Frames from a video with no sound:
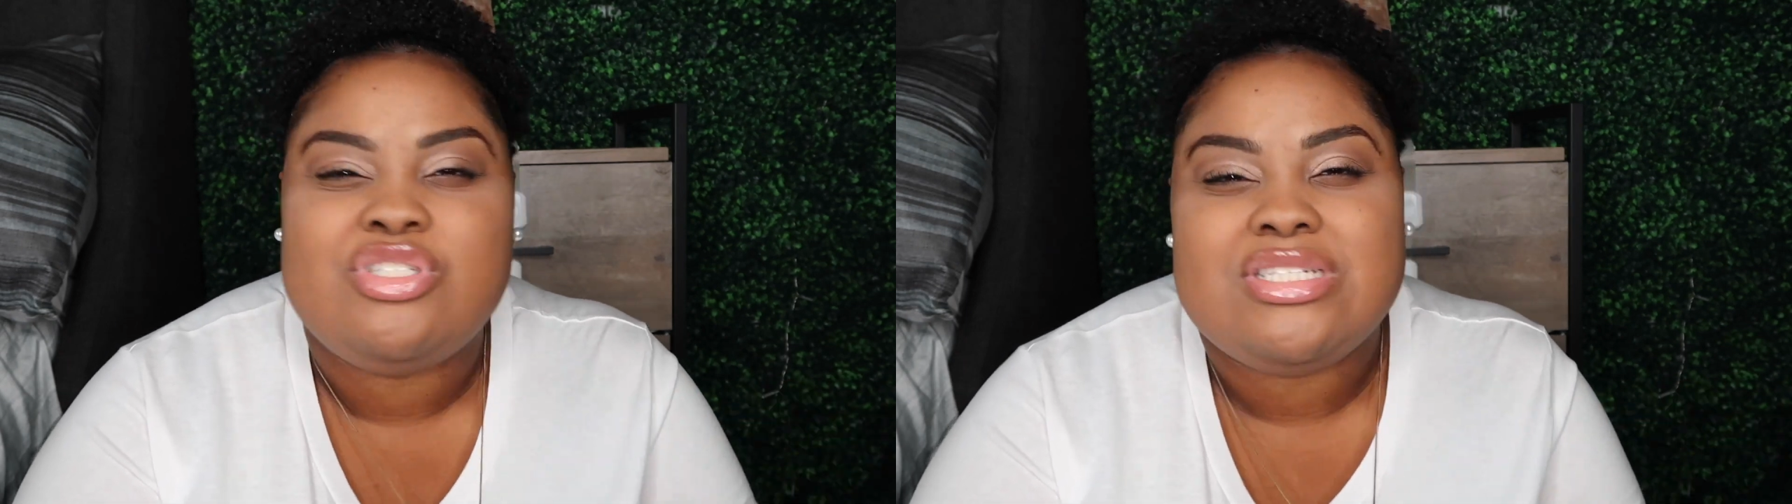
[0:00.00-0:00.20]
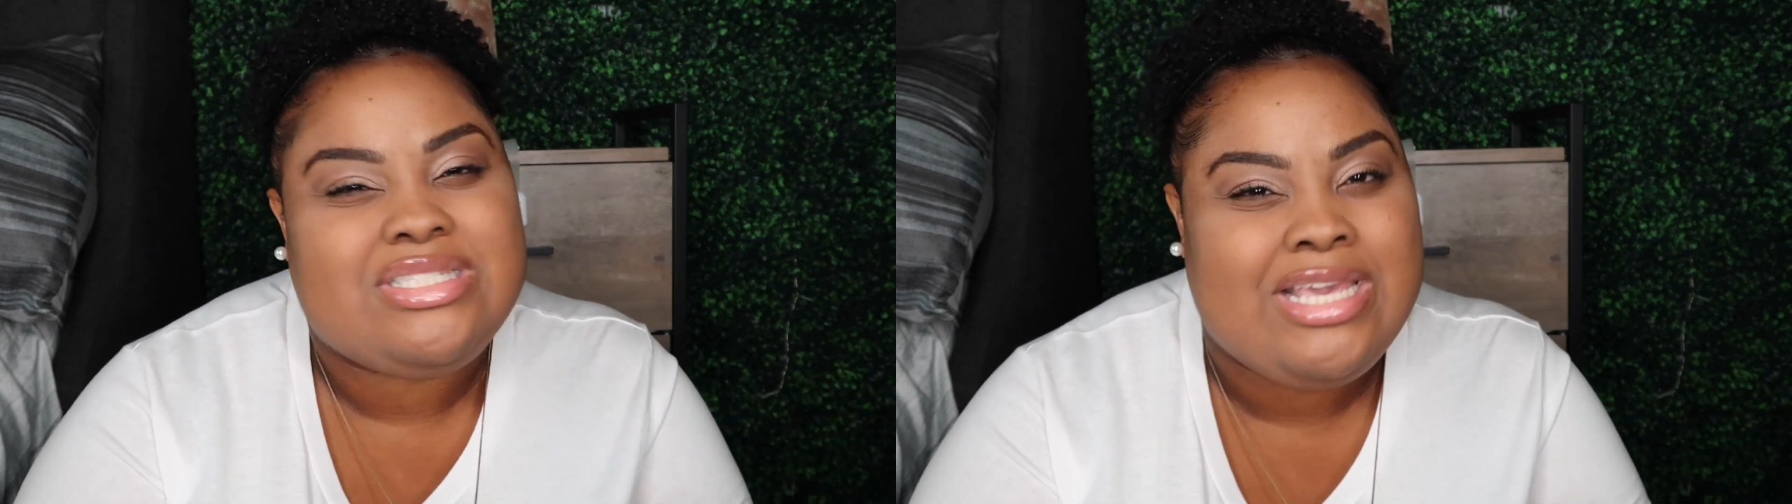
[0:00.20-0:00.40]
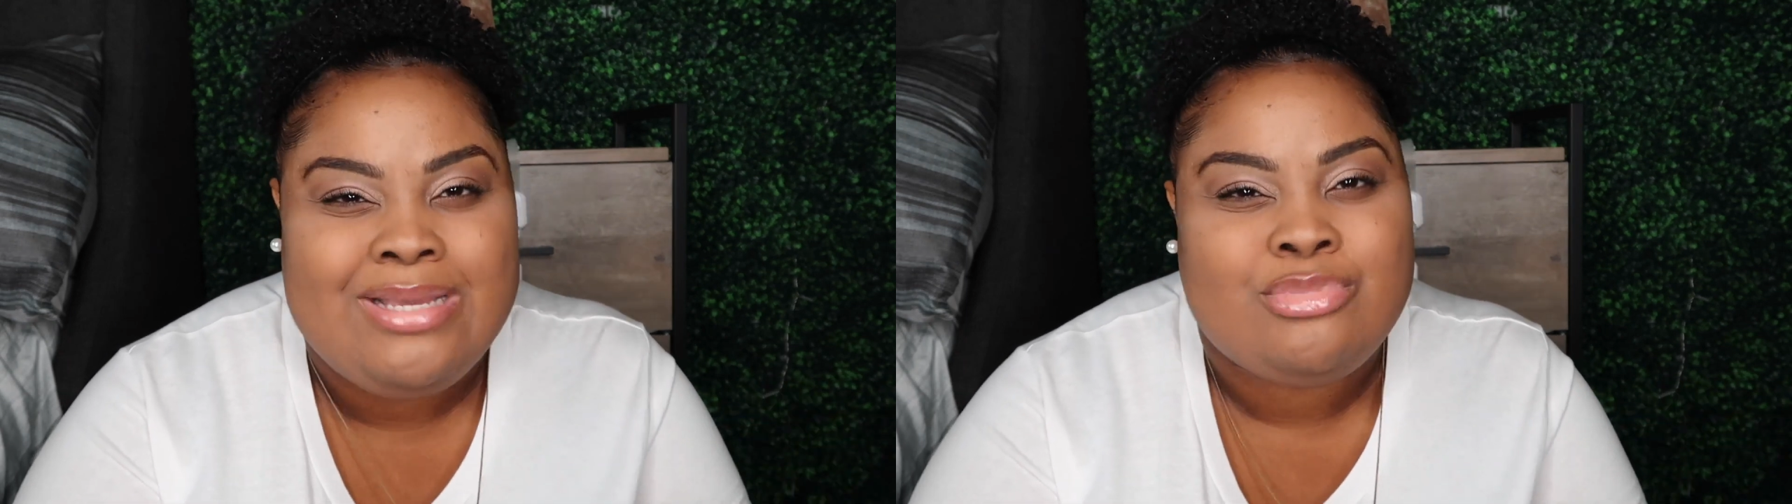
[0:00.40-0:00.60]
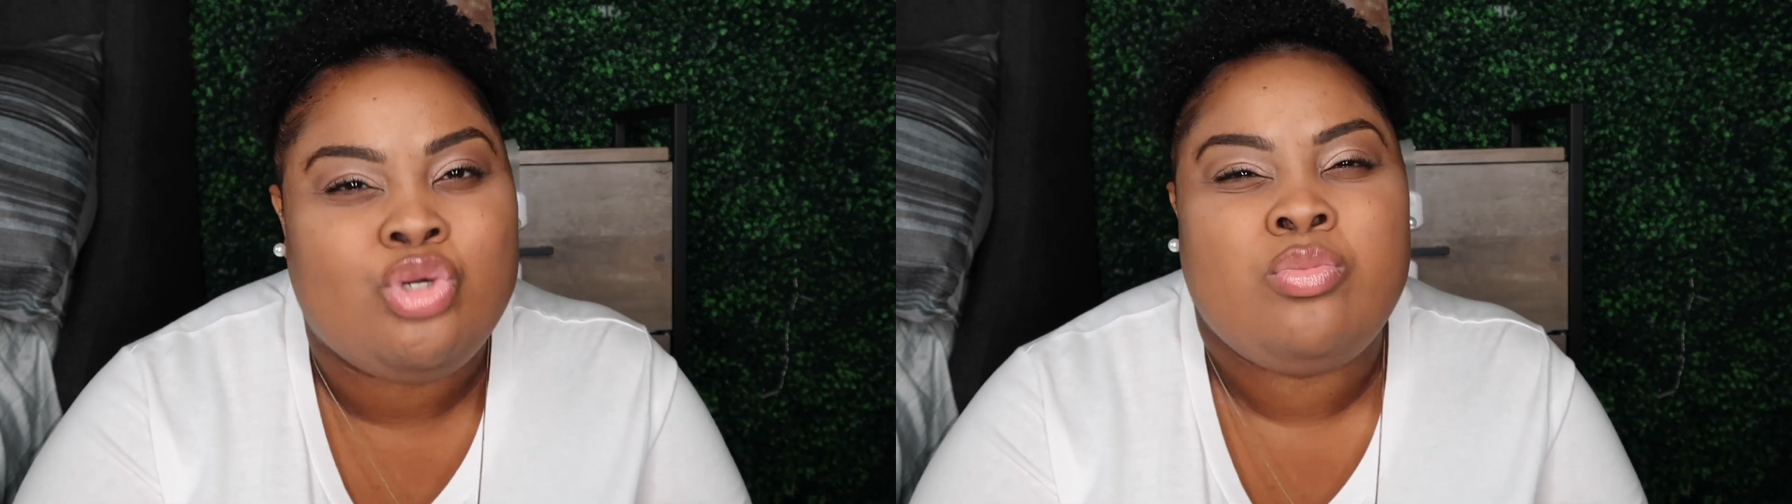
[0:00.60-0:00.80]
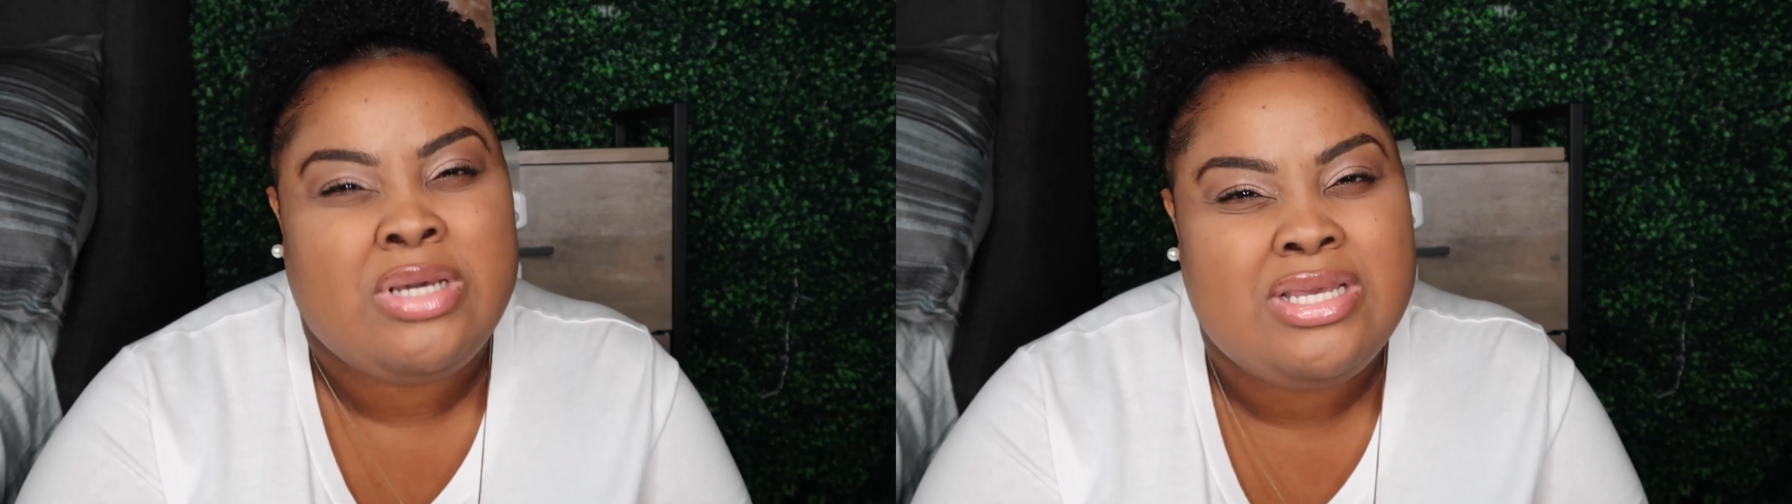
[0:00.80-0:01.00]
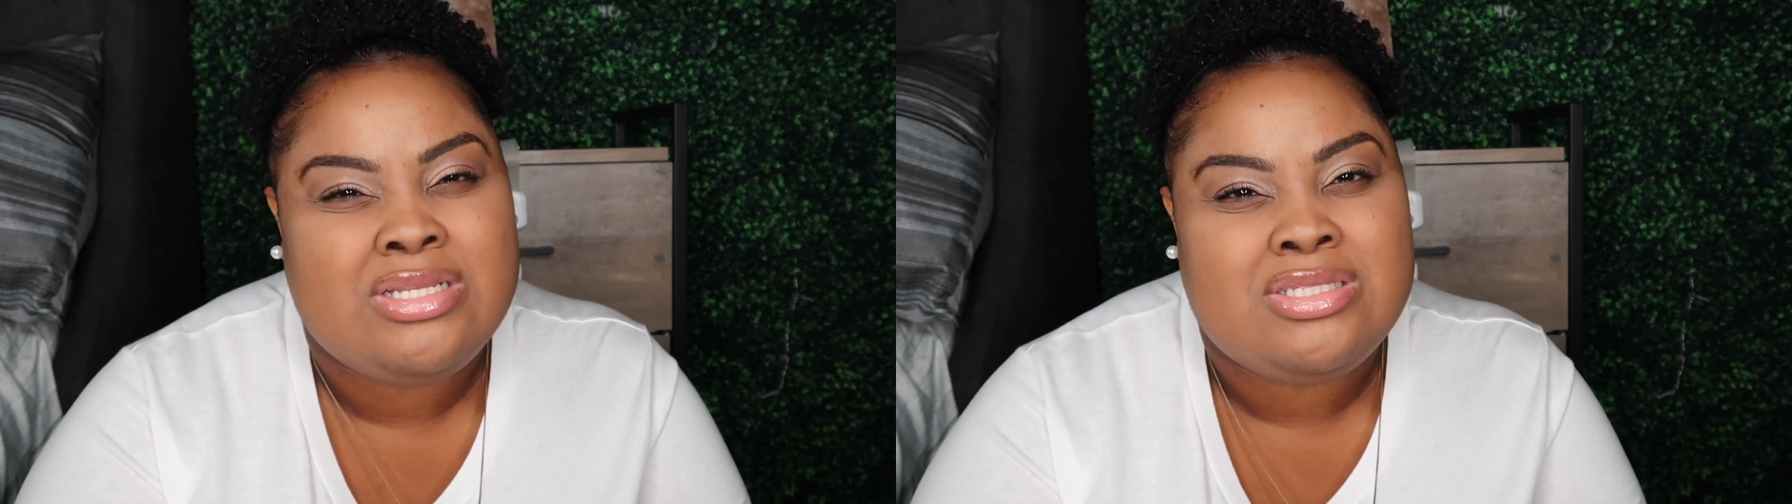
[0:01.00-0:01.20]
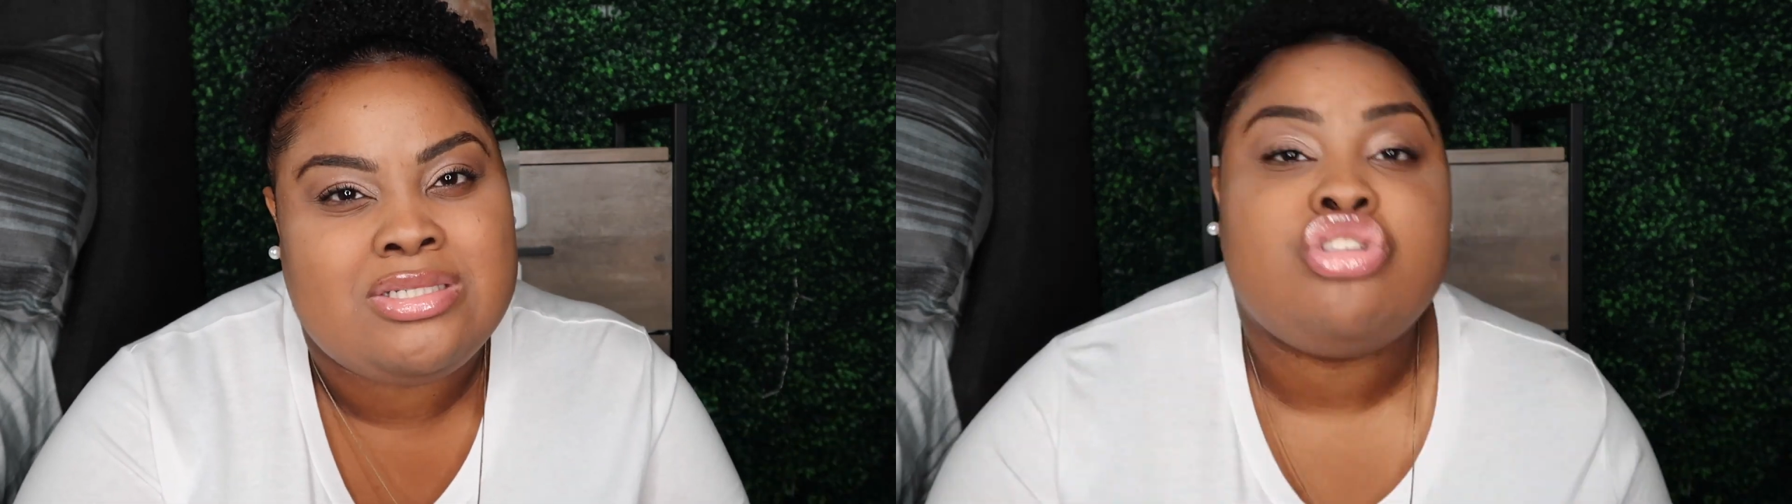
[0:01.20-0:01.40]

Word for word: was just team too much.